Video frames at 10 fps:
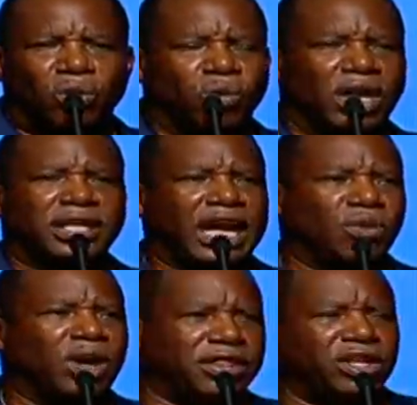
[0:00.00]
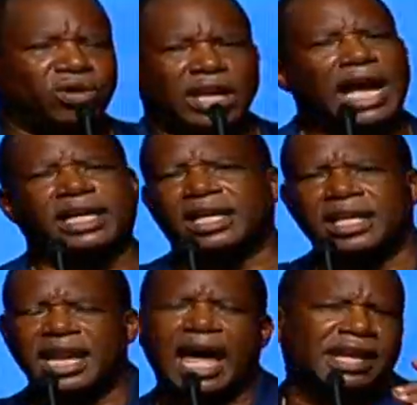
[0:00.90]
One day, whether you like it
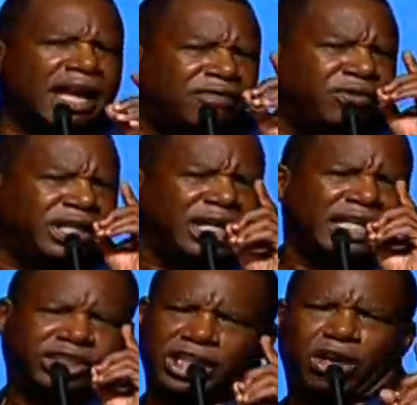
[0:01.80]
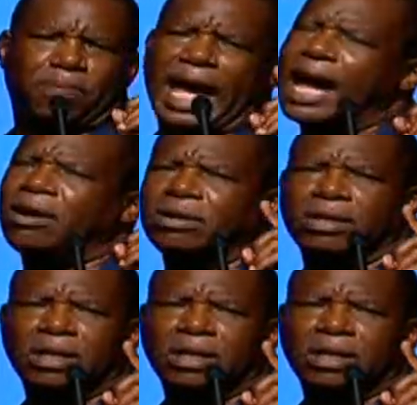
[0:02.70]
or not, every knee shall bow.